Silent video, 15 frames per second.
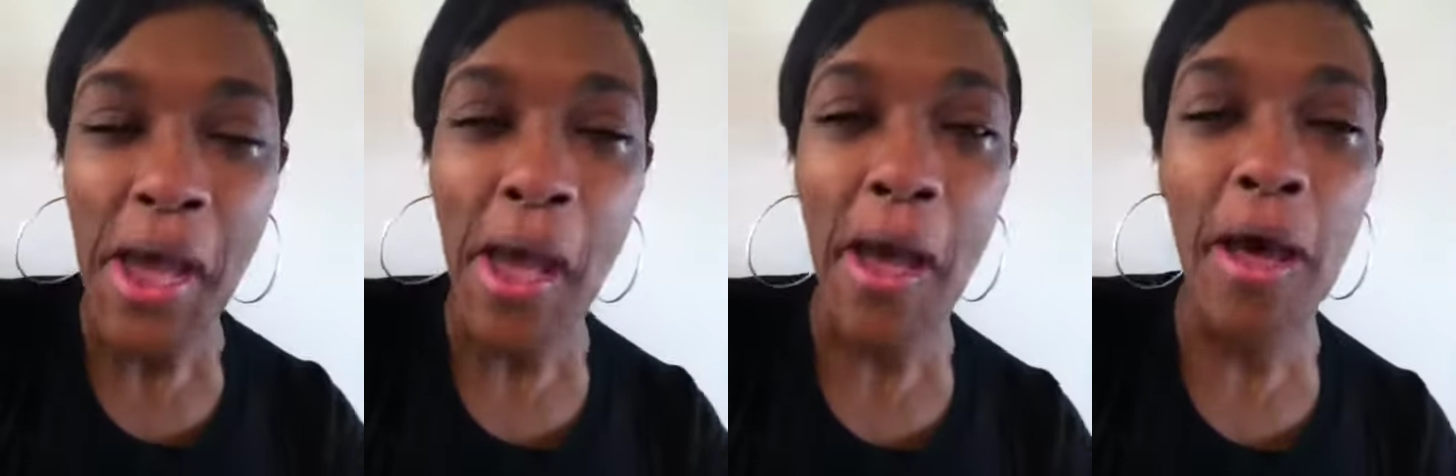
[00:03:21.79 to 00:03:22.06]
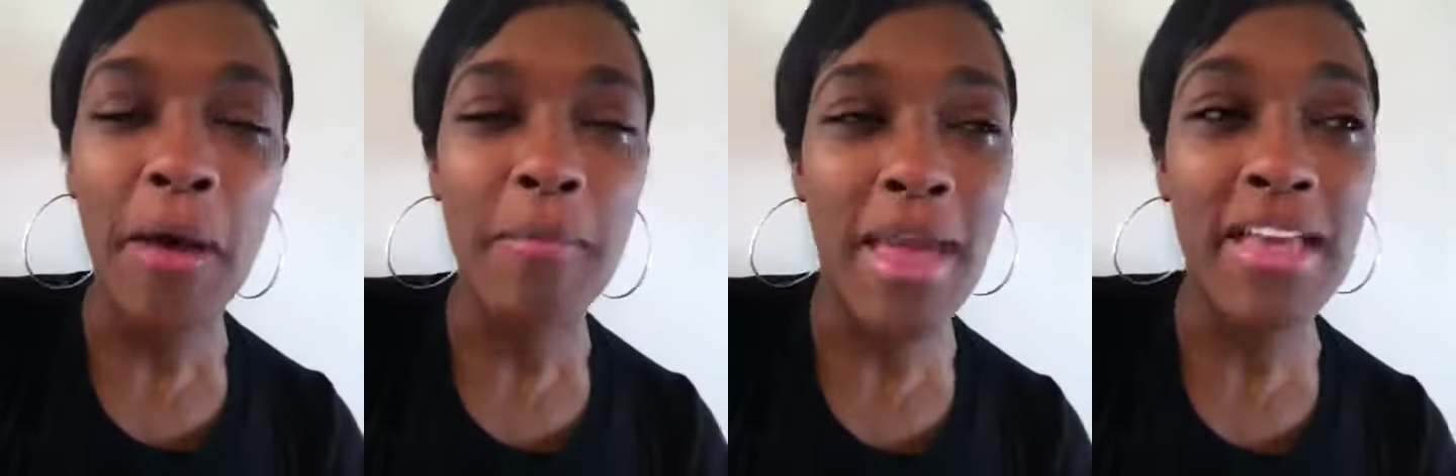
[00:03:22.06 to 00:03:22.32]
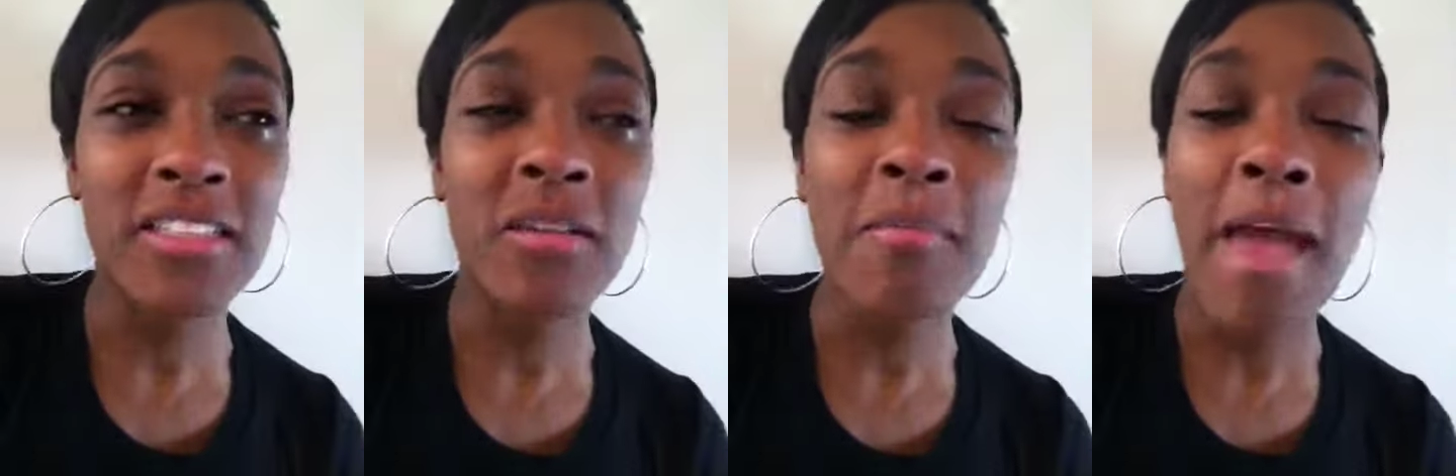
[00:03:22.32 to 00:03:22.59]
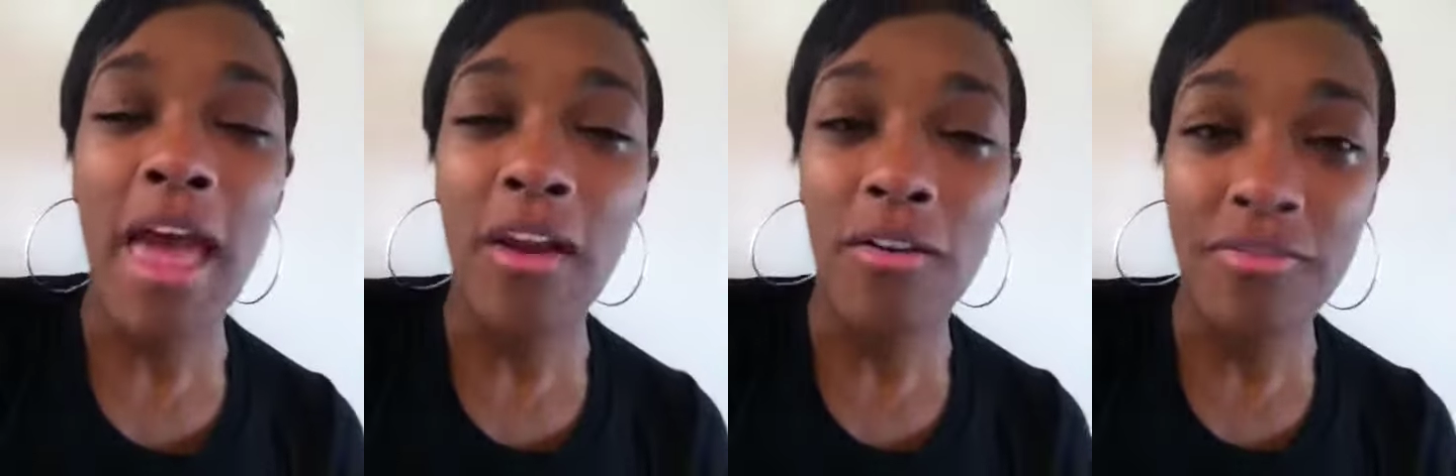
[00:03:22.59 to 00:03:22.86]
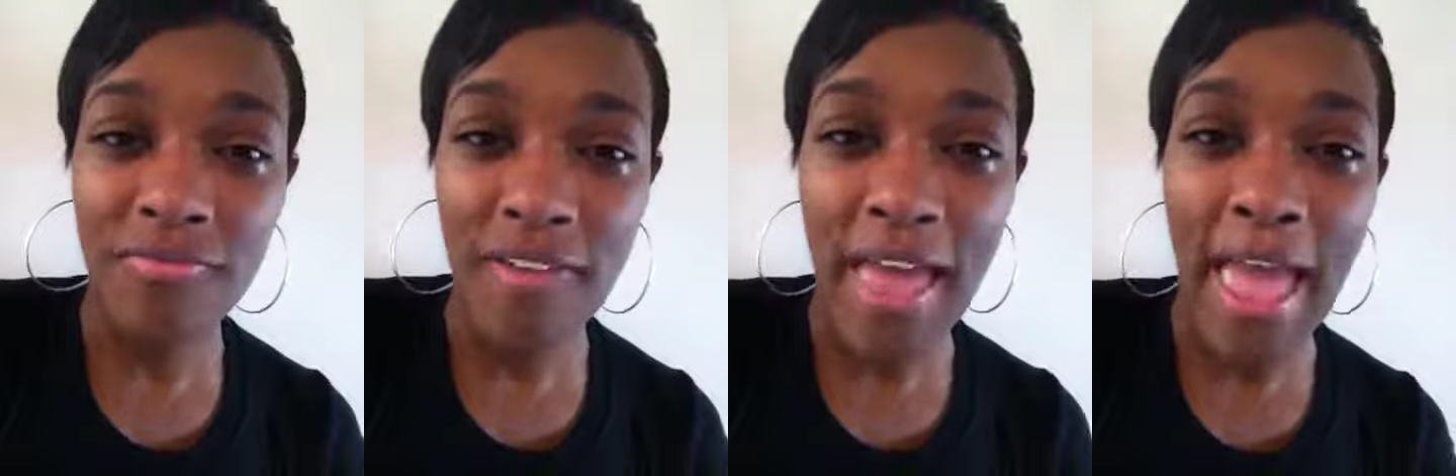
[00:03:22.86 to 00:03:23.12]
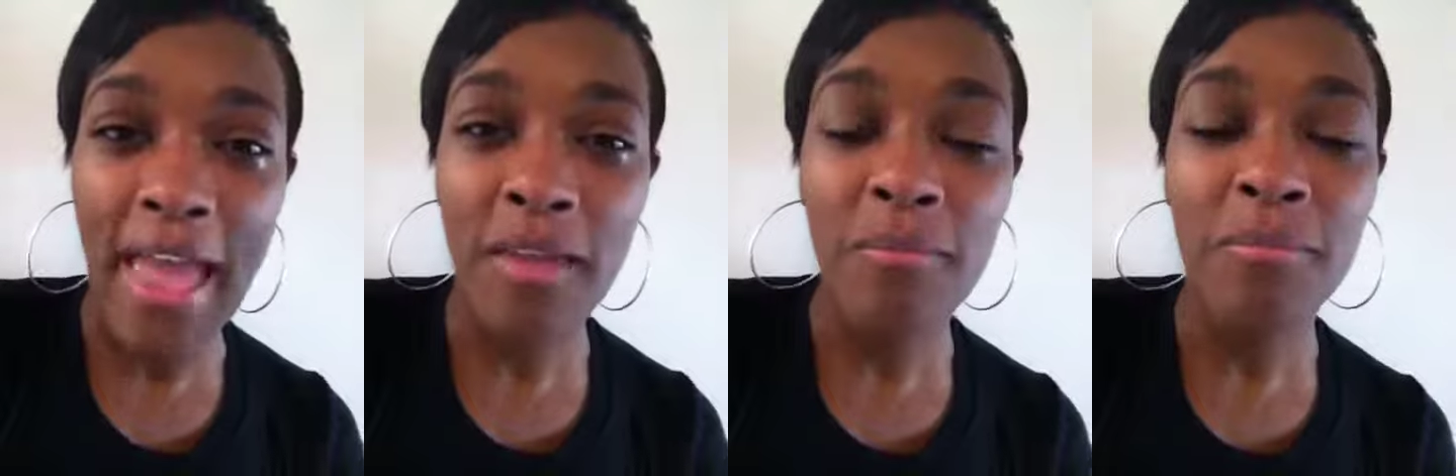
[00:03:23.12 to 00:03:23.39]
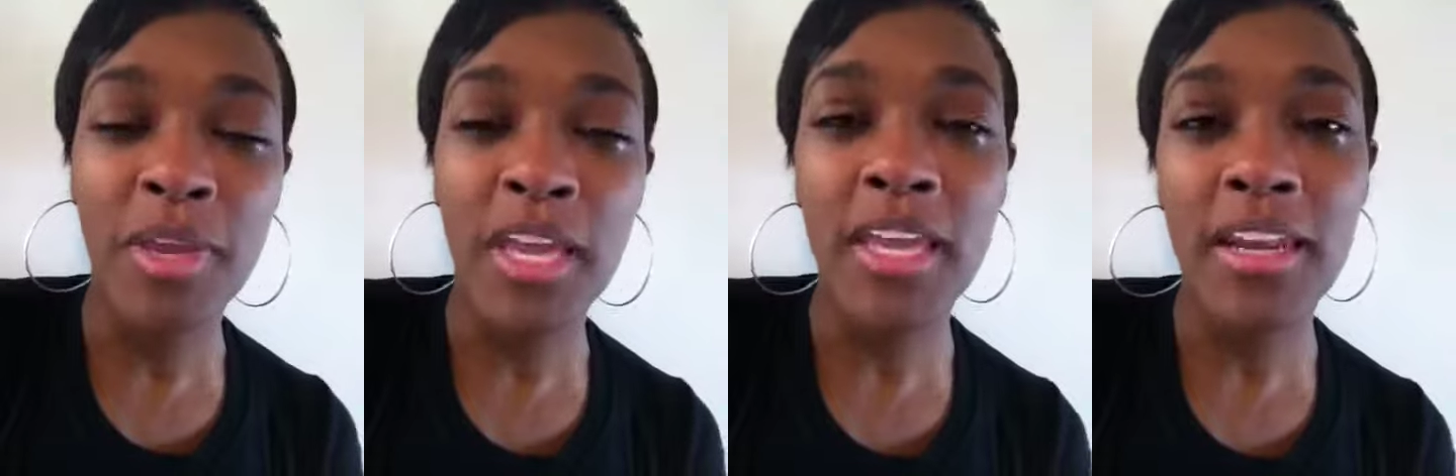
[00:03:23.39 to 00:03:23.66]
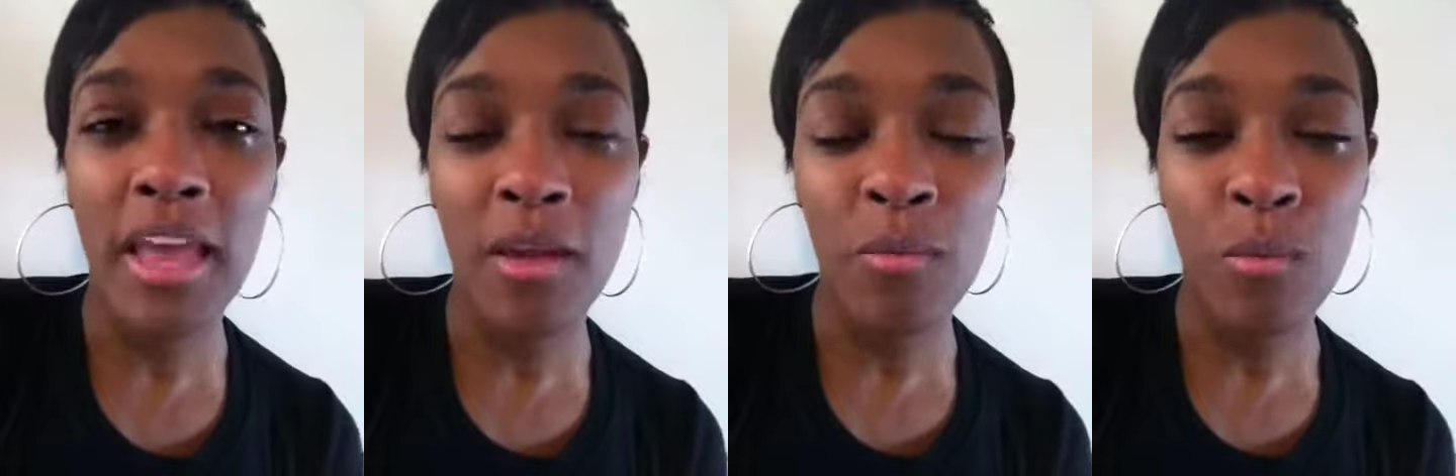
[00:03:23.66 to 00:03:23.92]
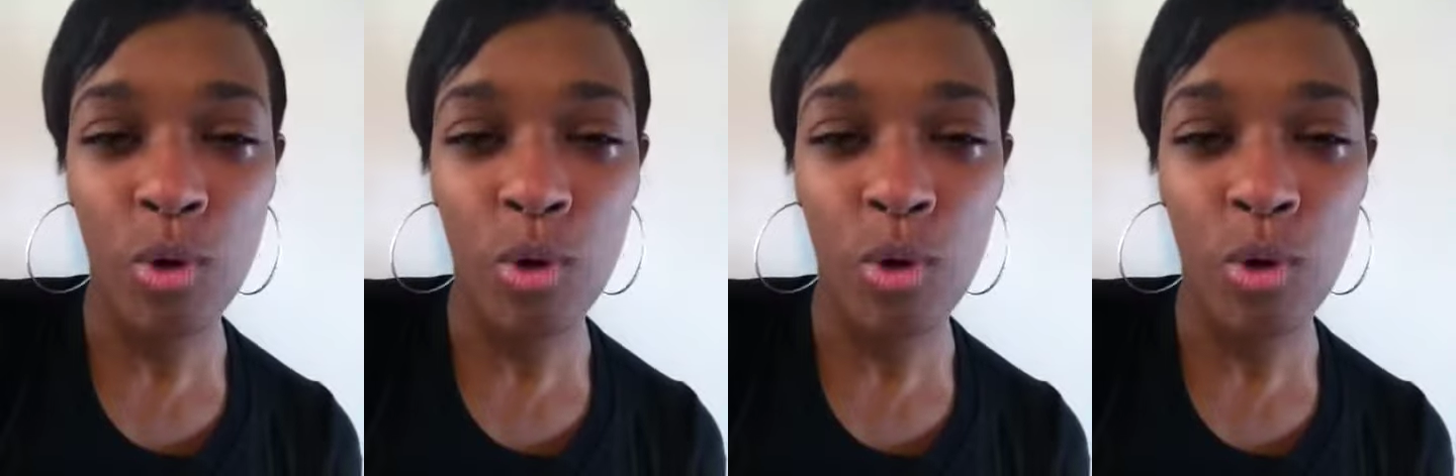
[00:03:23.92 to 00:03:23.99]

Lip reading: As a matter of fact, being a